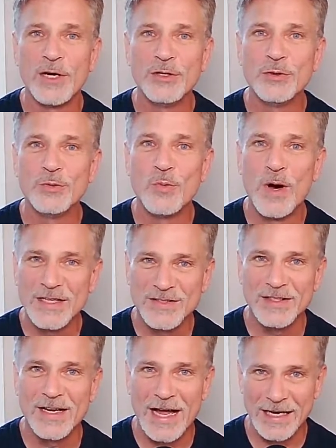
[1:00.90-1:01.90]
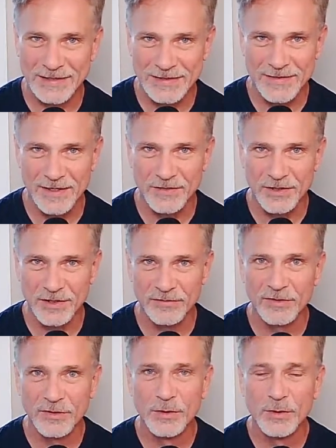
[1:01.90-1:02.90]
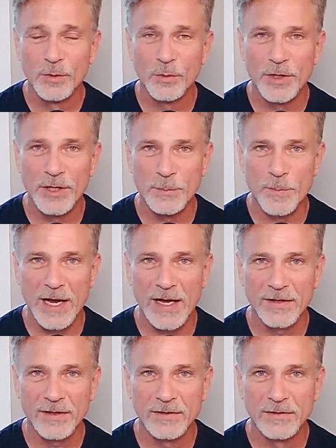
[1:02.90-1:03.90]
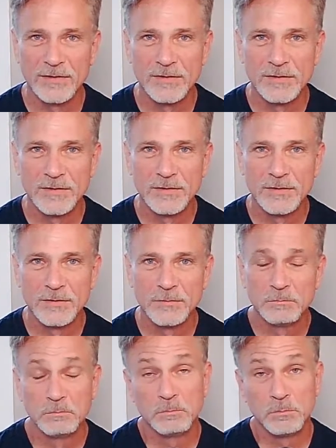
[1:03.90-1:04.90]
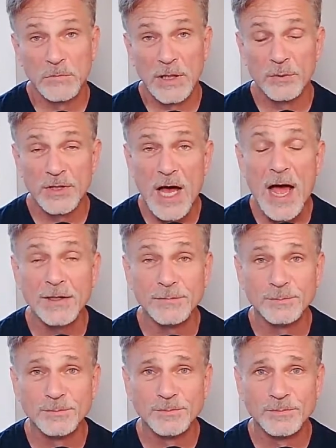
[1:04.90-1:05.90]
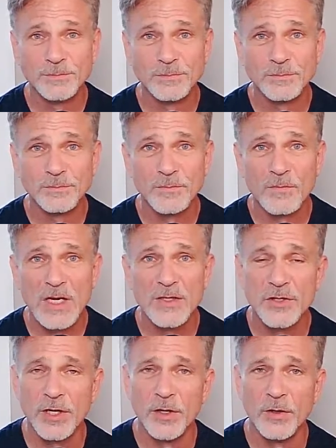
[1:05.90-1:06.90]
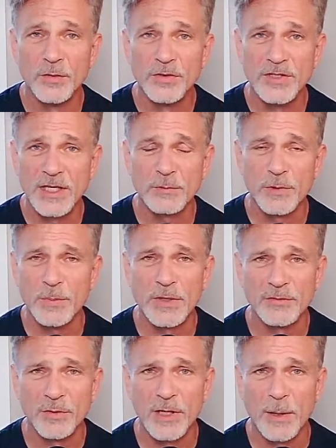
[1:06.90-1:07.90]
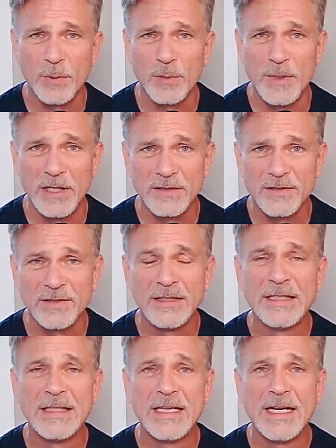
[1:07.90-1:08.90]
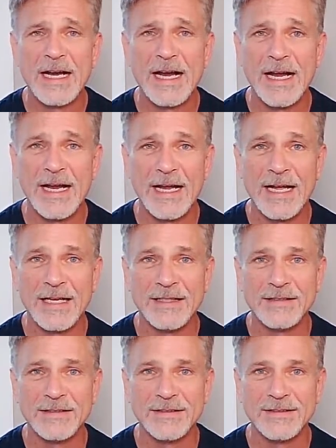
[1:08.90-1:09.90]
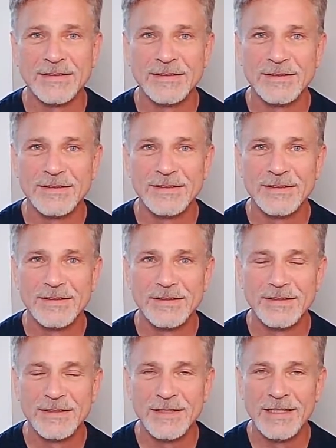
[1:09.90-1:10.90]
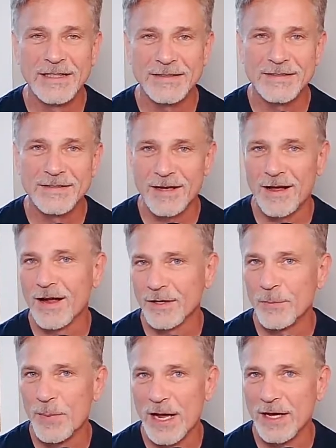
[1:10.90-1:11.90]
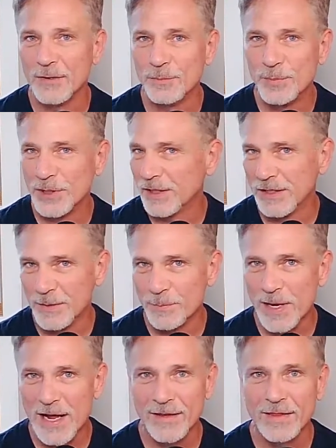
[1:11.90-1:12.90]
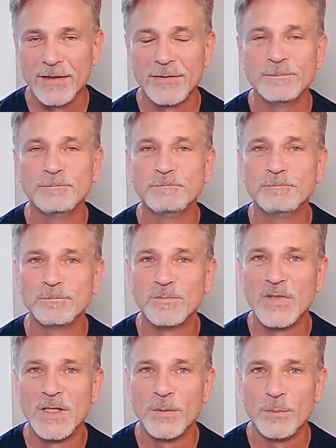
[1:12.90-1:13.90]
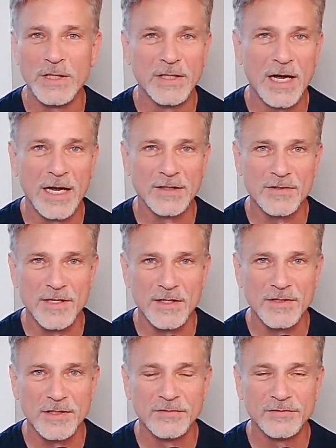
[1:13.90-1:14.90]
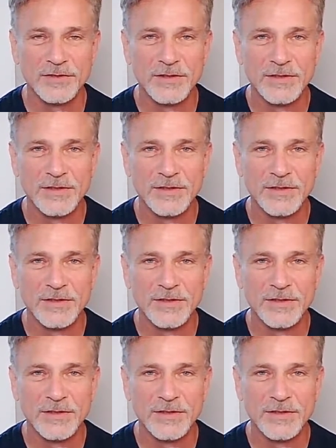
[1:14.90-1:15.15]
who wasn't highly sensitive or an empath, they would not. So stick with me for a couple of minutes and let's talk about being an empath, being highly sensitive,